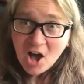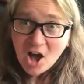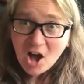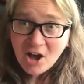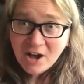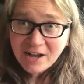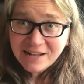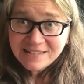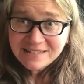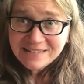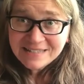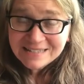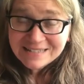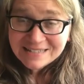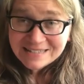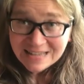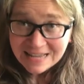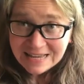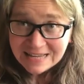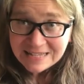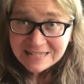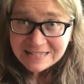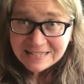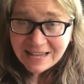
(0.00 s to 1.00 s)
On
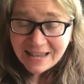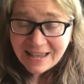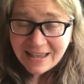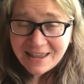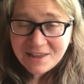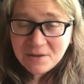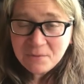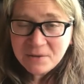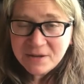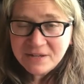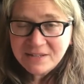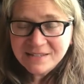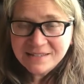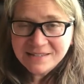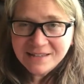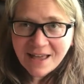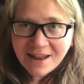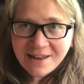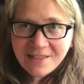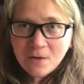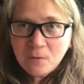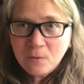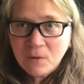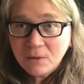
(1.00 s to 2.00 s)
Sunday, we
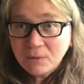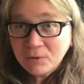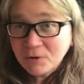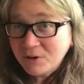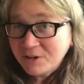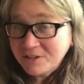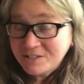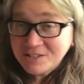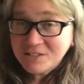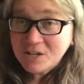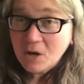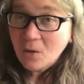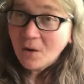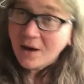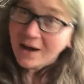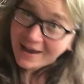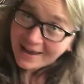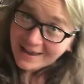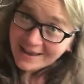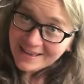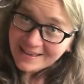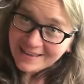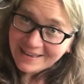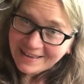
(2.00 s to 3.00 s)
decided that we were going to go
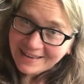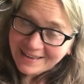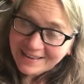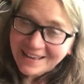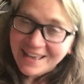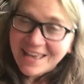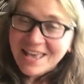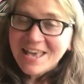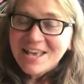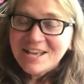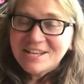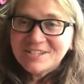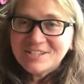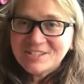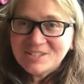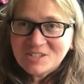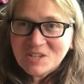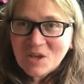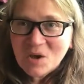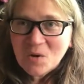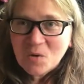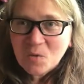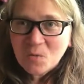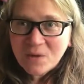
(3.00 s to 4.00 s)
hiking.
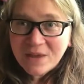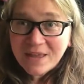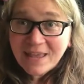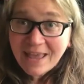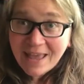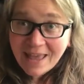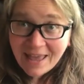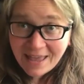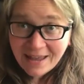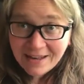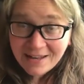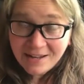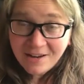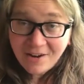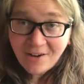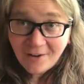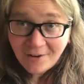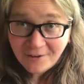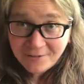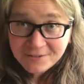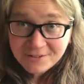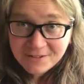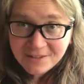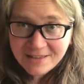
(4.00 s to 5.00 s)
So we headed
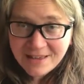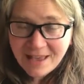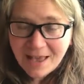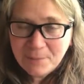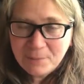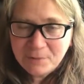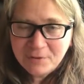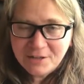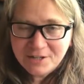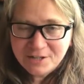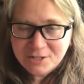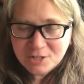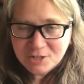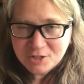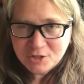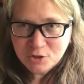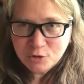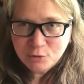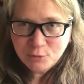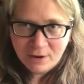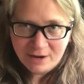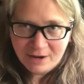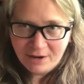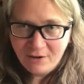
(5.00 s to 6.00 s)
off to the Appalachian
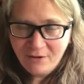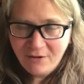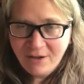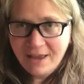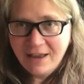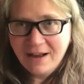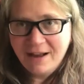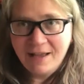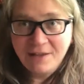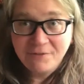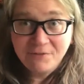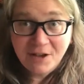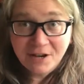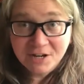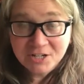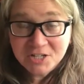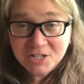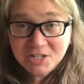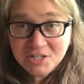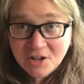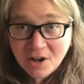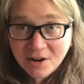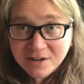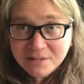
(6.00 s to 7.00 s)
Trail, and I've
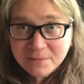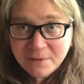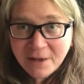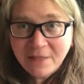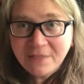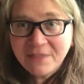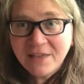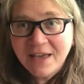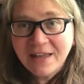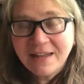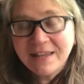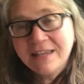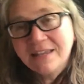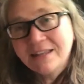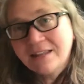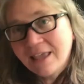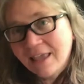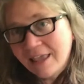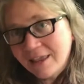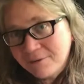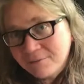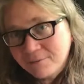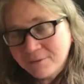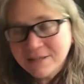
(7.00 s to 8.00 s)
actually talked about that in
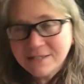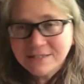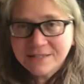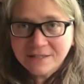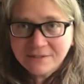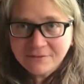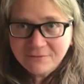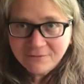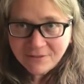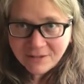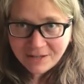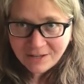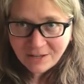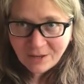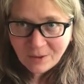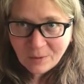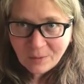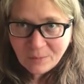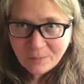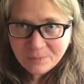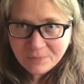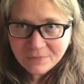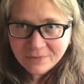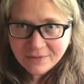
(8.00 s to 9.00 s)
a recent
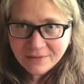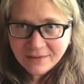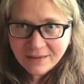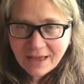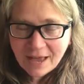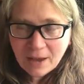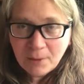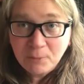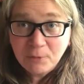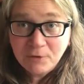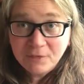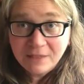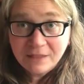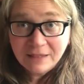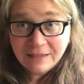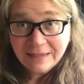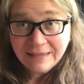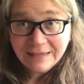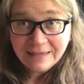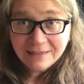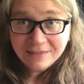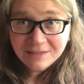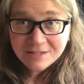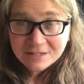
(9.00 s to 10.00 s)
video. I'll put the
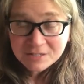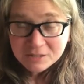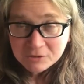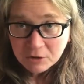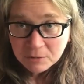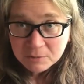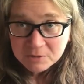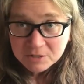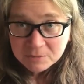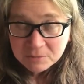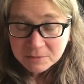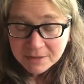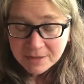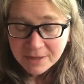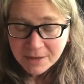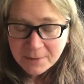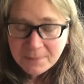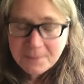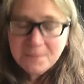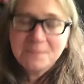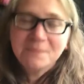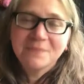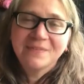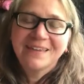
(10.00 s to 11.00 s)
link in the description
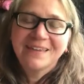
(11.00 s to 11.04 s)
below.